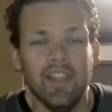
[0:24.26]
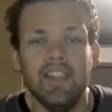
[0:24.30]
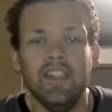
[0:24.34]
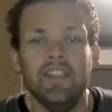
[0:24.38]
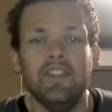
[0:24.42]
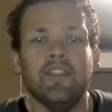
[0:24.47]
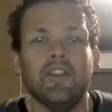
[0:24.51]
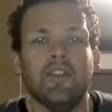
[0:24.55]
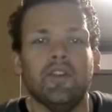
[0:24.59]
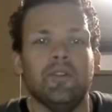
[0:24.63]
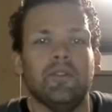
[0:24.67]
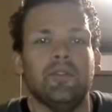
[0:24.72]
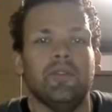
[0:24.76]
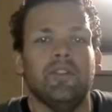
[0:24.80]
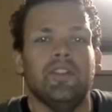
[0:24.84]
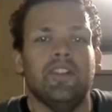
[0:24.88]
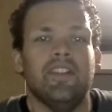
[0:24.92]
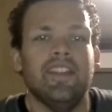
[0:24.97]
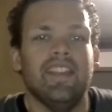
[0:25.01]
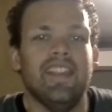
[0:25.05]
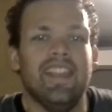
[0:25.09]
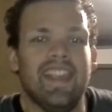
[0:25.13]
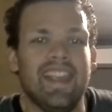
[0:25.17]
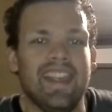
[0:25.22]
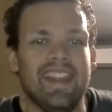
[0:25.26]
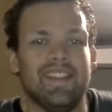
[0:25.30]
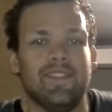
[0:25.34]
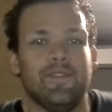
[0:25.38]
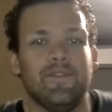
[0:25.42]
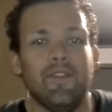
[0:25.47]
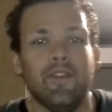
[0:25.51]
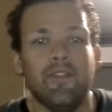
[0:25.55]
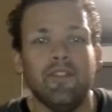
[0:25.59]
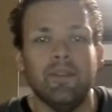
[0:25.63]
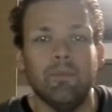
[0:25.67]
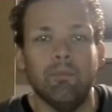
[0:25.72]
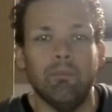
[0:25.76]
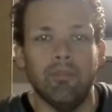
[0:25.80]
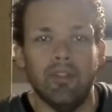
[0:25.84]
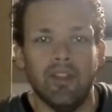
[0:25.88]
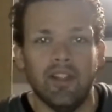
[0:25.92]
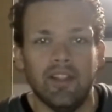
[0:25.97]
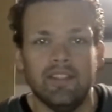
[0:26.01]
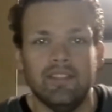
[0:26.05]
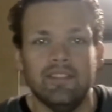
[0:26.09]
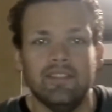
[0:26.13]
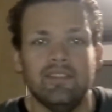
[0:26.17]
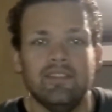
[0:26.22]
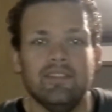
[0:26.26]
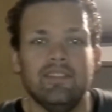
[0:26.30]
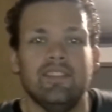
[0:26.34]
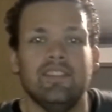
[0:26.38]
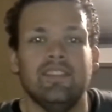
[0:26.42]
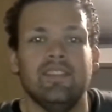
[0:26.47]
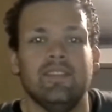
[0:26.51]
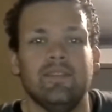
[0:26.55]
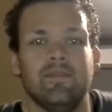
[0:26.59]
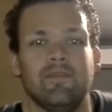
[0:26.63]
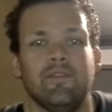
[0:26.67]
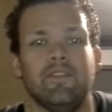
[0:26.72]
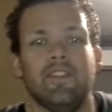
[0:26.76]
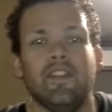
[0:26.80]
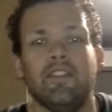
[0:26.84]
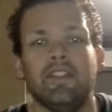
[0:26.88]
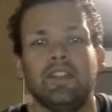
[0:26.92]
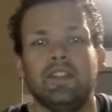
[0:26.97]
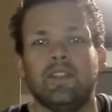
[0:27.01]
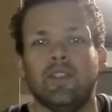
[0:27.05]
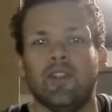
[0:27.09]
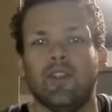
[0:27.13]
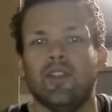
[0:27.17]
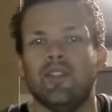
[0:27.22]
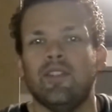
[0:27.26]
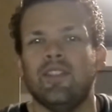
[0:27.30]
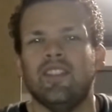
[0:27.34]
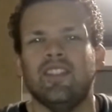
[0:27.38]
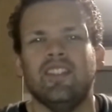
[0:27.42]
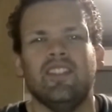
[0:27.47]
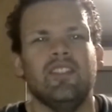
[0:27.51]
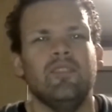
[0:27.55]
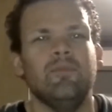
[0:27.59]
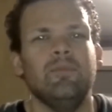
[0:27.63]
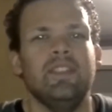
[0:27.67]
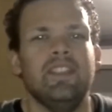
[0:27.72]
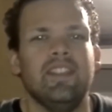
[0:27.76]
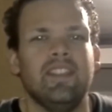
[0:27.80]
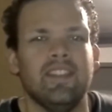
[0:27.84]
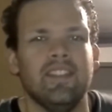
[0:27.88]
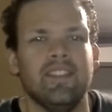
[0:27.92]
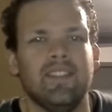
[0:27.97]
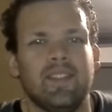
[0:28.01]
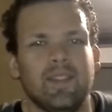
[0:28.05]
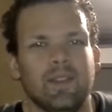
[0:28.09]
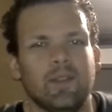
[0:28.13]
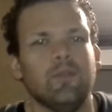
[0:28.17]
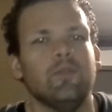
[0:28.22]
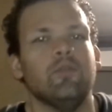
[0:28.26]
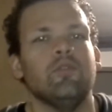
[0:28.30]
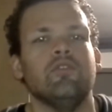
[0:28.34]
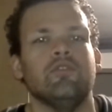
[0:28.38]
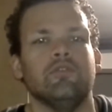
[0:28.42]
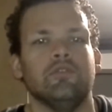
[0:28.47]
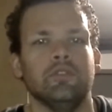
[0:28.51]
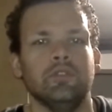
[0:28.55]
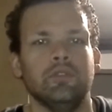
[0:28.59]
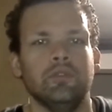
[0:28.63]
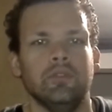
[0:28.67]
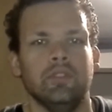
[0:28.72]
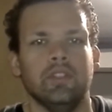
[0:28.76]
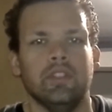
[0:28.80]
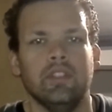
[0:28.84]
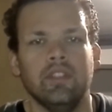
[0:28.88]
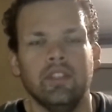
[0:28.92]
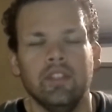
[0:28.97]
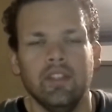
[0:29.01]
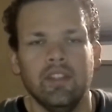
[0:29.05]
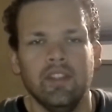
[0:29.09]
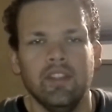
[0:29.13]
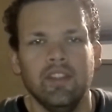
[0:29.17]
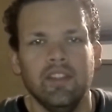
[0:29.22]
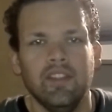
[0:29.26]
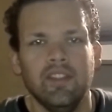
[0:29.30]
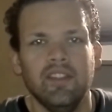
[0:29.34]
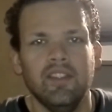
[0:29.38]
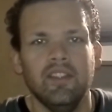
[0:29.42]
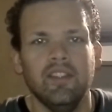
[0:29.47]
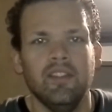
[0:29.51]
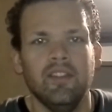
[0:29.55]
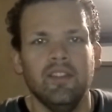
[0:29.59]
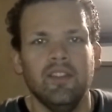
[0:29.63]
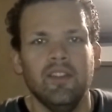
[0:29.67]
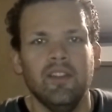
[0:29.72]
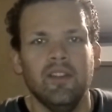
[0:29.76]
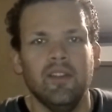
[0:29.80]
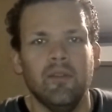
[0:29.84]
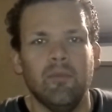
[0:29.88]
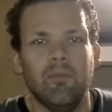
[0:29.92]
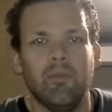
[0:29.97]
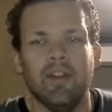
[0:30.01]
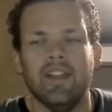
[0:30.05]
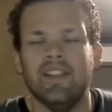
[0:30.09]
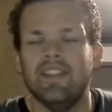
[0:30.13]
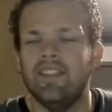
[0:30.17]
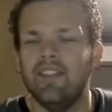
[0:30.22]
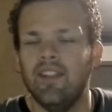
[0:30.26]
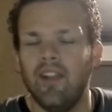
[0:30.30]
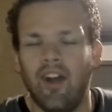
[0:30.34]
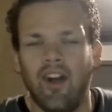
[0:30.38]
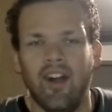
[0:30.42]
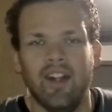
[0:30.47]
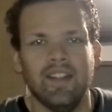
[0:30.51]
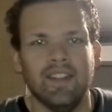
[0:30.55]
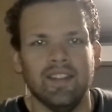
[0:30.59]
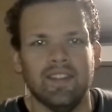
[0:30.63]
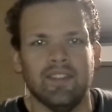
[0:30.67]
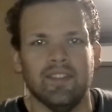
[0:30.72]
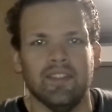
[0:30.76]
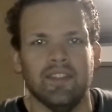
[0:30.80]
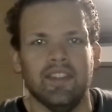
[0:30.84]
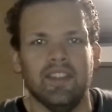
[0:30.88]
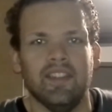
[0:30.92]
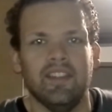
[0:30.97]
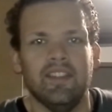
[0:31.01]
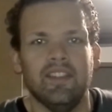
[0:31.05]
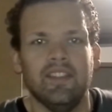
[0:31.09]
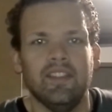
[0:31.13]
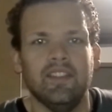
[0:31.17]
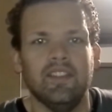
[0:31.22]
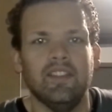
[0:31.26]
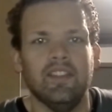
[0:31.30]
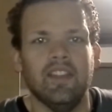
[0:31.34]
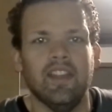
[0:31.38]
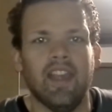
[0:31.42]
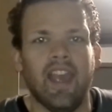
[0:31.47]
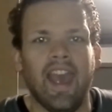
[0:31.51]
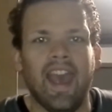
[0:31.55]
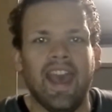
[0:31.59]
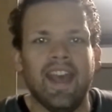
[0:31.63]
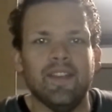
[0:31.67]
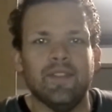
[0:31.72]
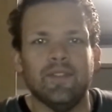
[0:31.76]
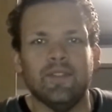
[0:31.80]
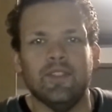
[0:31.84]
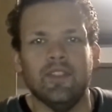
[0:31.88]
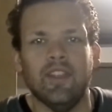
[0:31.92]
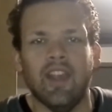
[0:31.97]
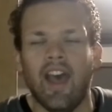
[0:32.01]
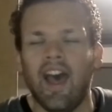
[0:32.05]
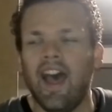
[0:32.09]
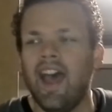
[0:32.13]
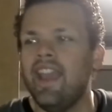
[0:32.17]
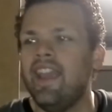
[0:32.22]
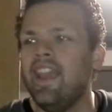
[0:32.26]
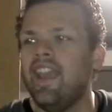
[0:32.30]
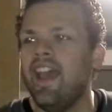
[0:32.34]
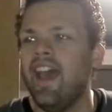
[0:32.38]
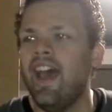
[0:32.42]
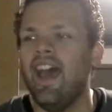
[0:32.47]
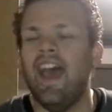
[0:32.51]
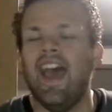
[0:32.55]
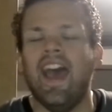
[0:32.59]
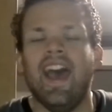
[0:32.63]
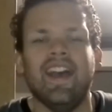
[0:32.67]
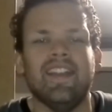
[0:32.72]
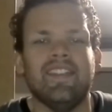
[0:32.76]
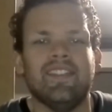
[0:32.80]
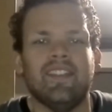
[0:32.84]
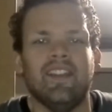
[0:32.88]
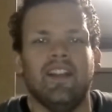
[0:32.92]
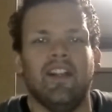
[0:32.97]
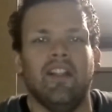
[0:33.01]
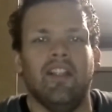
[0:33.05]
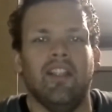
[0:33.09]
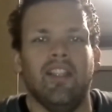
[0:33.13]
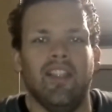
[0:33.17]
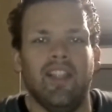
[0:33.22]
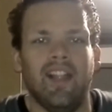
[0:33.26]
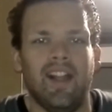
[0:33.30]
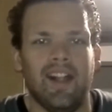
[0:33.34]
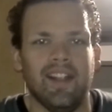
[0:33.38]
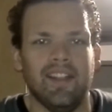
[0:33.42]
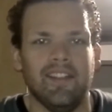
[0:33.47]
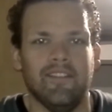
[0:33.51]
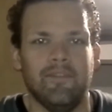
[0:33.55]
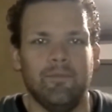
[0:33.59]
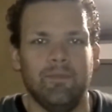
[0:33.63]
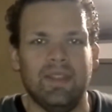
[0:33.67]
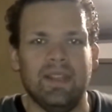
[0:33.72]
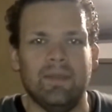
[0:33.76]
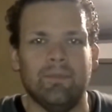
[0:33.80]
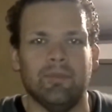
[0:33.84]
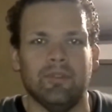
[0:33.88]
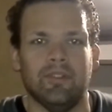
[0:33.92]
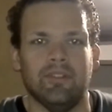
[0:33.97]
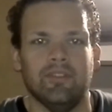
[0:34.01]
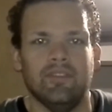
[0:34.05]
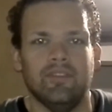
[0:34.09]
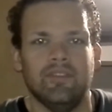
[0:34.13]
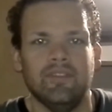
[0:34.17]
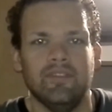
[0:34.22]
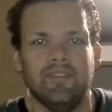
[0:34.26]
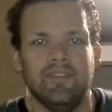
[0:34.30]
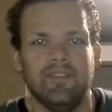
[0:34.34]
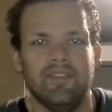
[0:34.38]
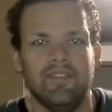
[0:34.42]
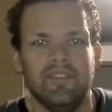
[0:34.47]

You know, it's very blunt, very terse, and can be considered rude. But honestly, ask I ask a lot of people